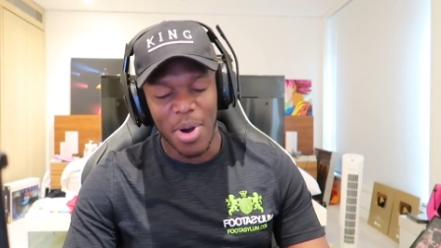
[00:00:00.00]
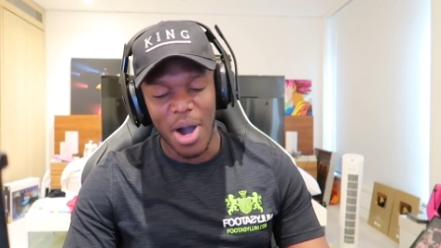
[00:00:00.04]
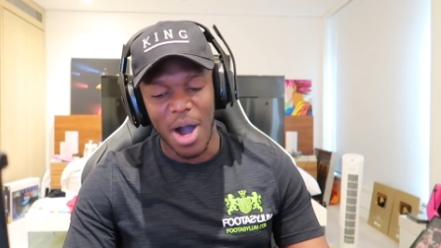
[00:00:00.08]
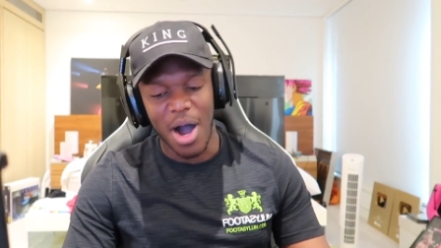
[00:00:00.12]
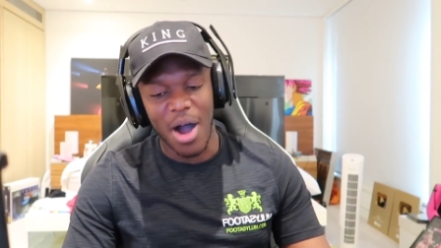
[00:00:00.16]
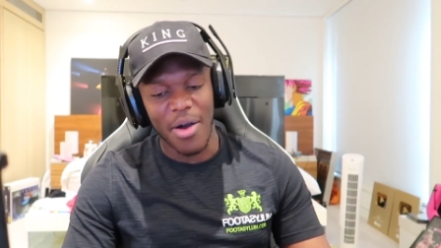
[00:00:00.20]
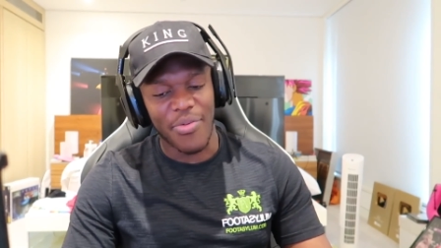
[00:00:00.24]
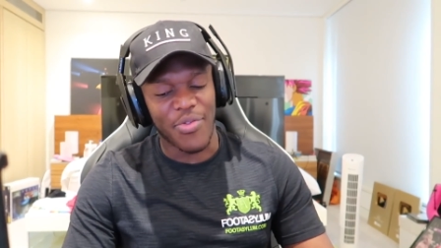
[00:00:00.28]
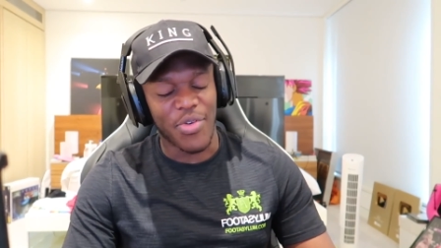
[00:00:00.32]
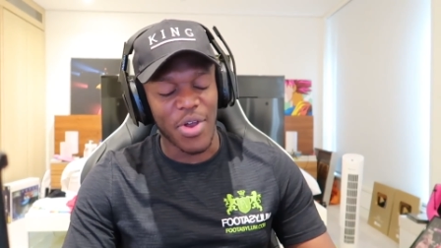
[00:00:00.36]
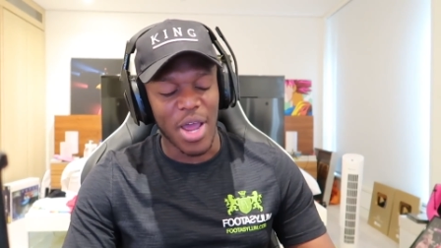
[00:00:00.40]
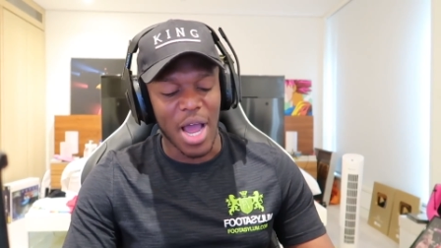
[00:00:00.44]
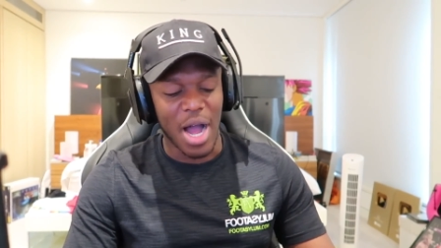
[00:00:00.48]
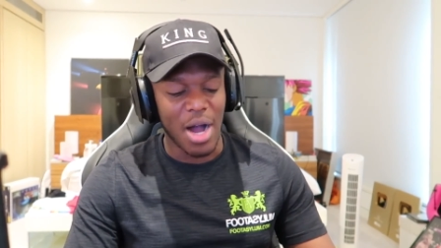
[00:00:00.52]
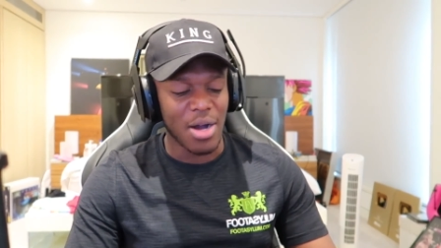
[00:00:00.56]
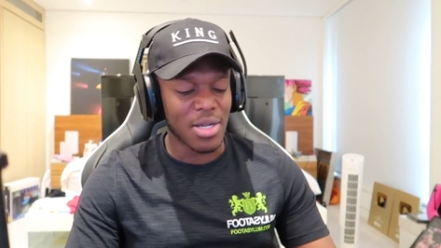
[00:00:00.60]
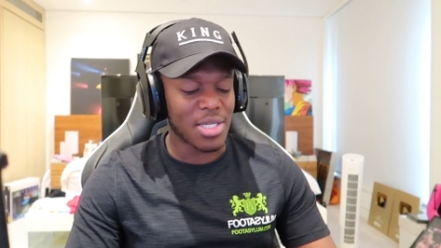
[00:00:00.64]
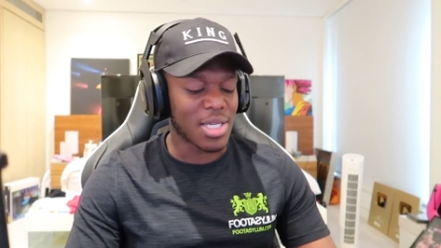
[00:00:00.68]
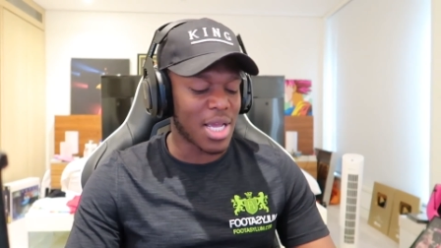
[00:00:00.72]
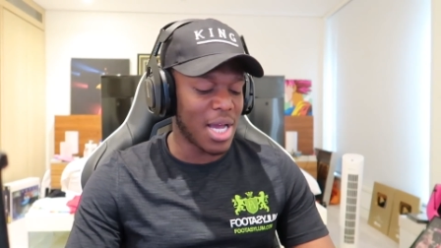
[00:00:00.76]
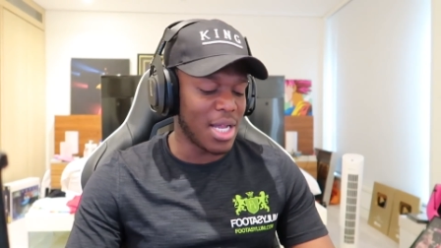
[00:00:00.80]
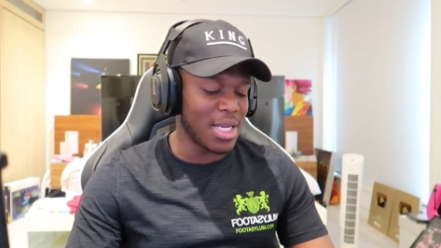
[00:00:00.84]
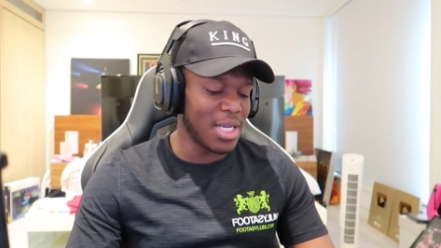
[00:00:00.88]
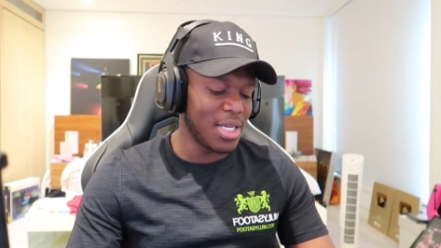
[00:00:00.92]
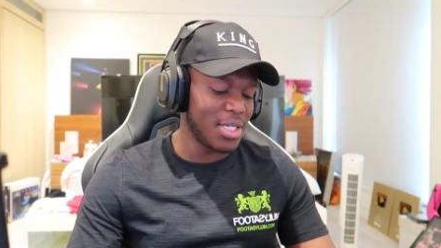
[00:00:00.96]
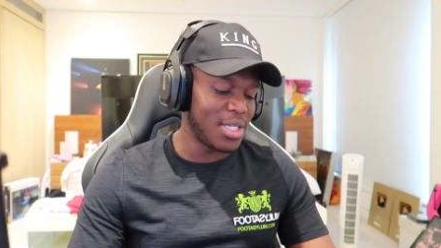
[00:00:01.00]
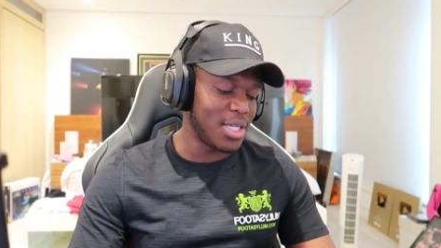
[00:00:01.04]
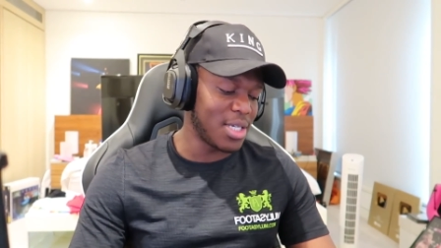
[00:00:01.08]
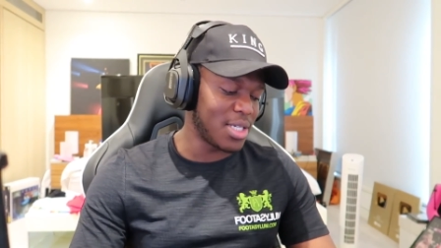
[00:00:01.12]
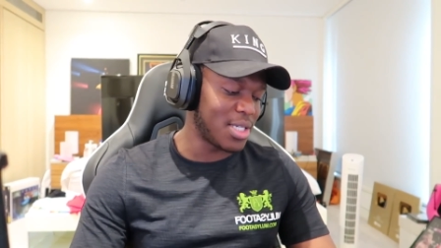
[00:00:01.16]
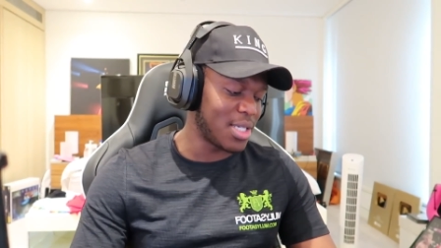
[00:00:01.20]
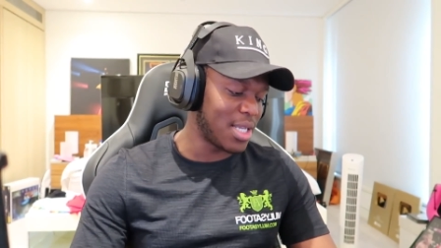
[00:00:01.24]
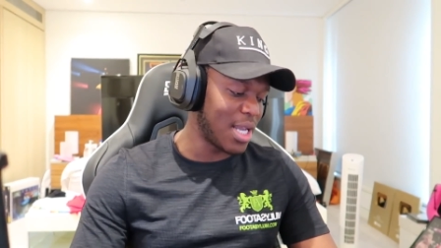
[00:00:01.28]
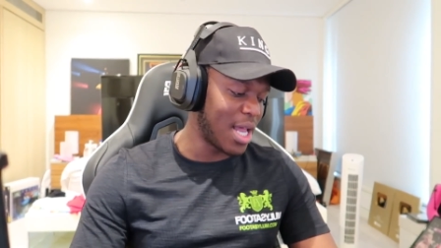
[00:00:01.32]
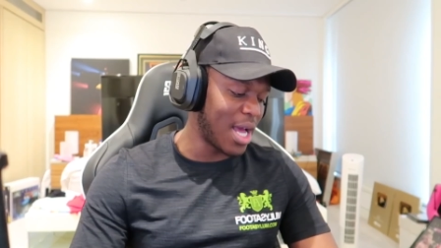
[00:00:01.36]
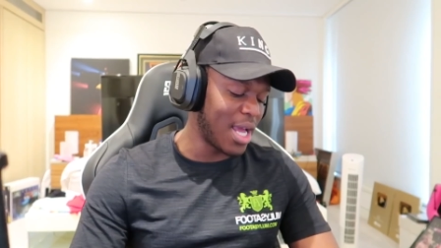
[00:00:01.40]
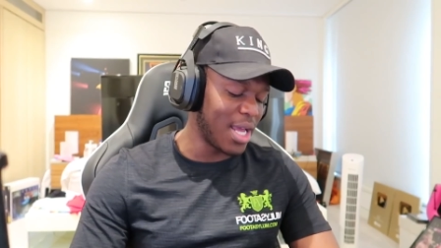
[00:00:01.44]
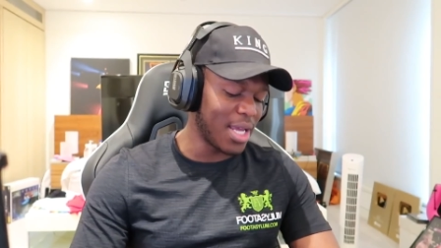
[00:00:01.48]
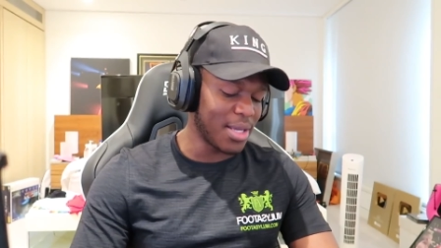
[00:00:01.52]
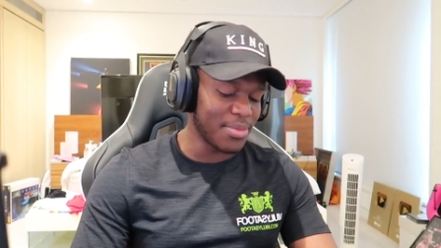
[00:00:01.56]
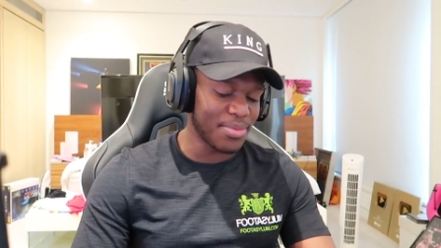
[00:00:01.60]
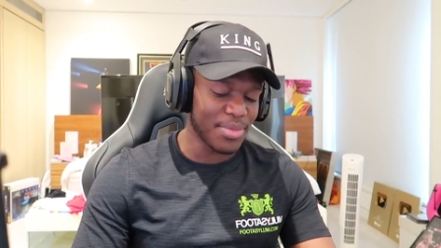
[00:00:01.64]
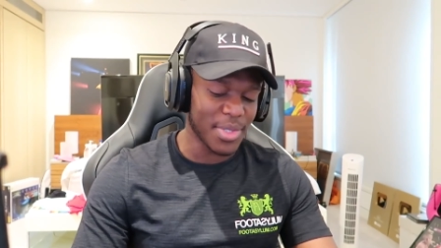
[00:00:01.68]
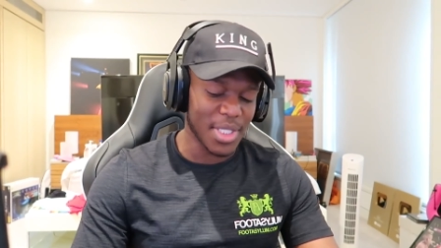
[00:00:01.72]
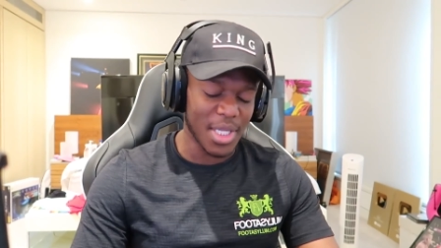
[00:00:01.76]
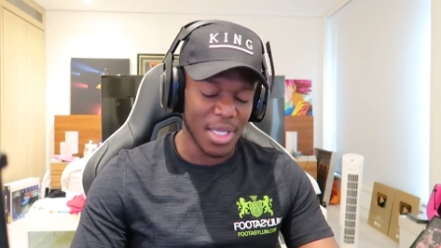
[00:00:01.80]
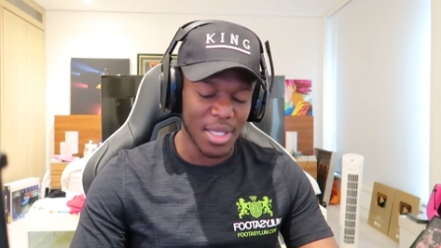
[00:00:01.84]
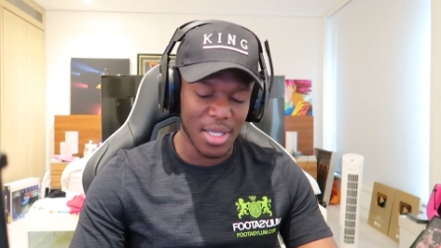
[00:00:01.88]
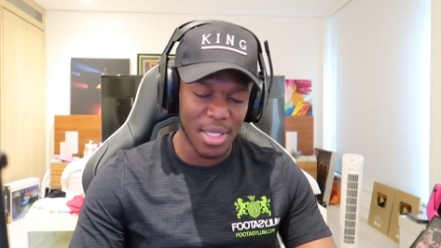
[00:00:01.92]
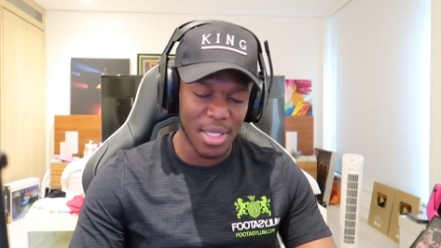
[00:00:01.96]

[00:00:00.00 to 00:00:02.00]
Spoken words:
But after it, I was kind of just like,